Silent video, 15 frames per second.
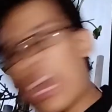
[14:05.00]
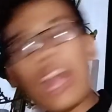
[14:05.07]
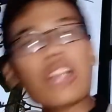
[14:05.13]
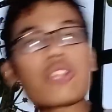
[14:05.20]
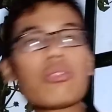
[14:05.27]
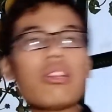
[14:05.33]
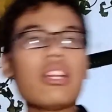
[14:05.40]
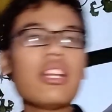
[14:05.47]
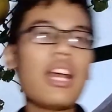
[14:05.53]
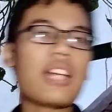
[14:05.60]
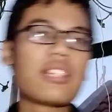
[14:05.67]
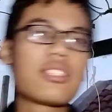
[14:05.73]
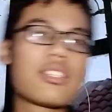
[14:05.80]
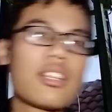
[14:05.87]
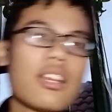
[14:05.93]
actually
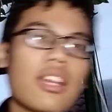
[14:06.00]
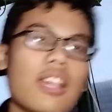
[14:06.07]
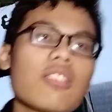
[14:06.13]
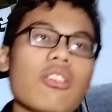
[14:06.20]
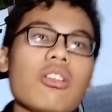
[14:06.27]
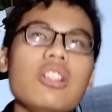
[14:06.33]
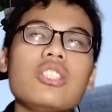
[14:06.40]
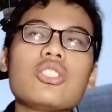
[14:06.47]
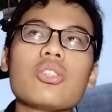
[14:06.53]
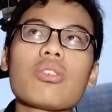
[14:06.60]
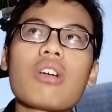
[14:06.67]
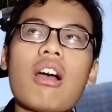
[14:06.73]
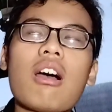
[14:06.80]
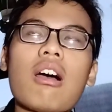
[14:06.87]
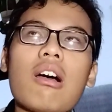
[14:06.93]
nice. It only
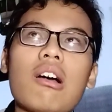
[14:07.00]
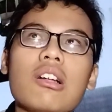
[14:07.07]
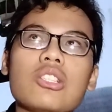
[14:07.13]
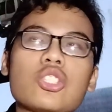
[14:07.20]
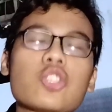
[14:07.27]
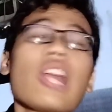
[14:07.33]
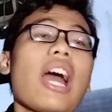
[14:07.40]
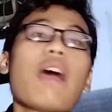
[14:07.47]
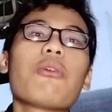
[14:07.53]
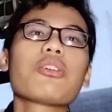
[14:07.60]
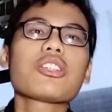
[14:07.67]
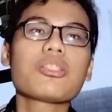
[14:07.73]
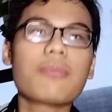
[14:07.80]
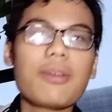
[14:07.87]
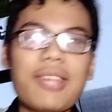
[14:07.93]
took 3
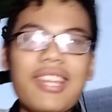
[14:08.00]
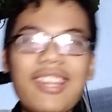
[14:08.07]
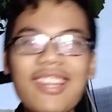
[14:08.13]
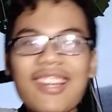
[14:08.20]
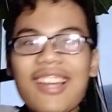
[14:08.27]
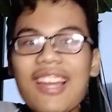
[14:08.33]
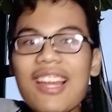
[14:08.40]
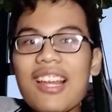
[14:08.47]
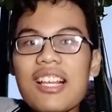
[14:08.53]
hours maybe.